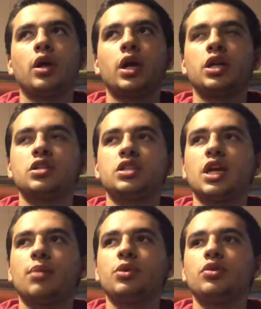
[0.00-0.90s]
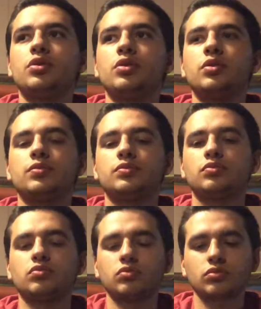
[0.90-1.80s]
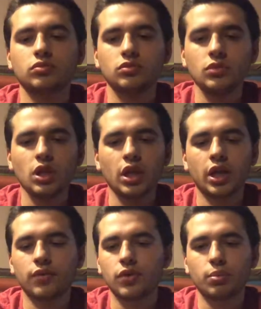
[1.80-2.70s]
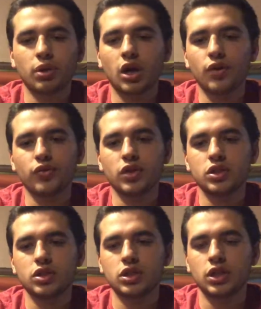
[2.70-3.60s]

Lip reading: and Samuel, and of the prophets,